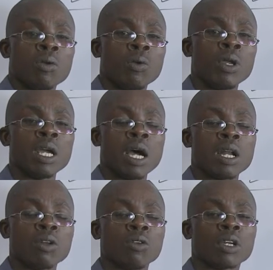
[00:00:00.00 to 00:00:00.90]
we
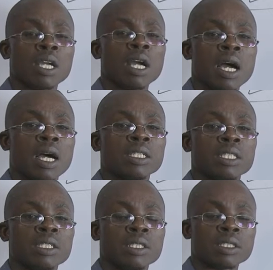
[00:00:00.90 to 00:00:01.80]
are looking
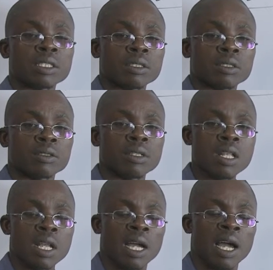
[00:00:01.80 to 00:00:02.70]
at
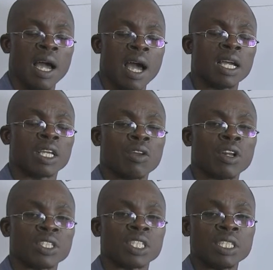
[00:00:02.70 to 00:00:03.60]

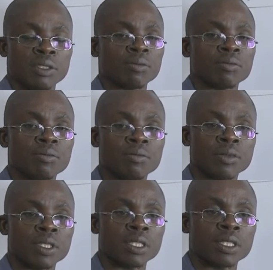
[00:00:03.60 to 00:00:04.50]
accuracy.
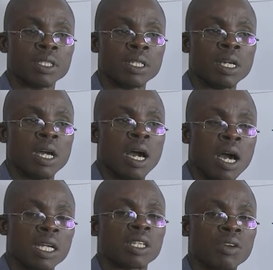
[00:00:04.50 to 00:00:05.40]

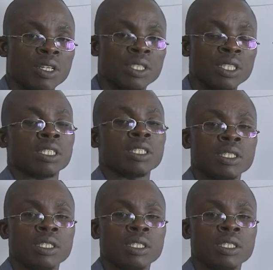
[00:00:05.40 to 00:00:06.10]
Accuracy.